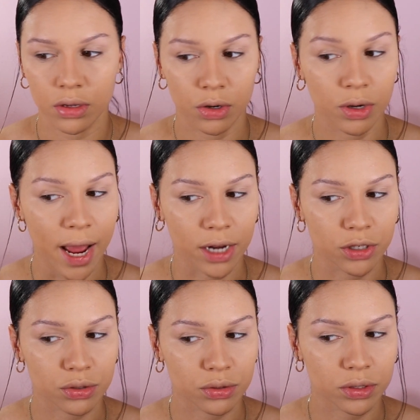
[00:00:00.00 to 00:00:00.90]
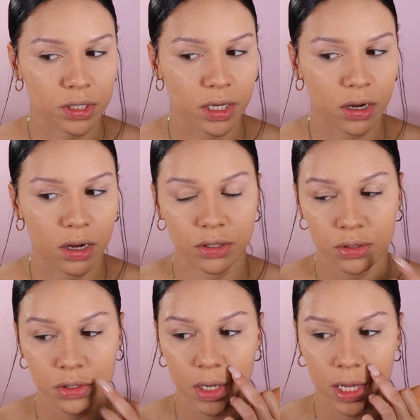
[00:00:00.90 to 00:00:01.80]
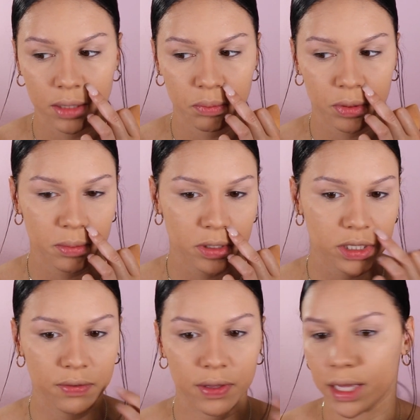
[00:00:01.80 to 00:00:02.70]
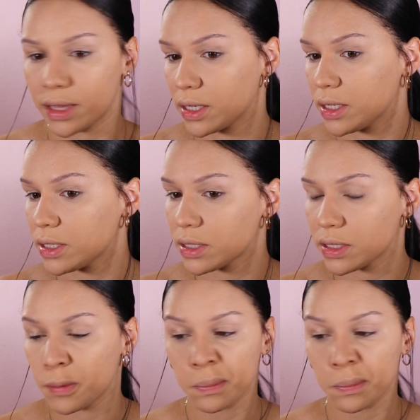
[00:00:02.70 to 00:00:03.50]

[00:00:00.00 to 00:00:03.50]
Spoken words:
natural looking contour. So I pretty much leave it like this.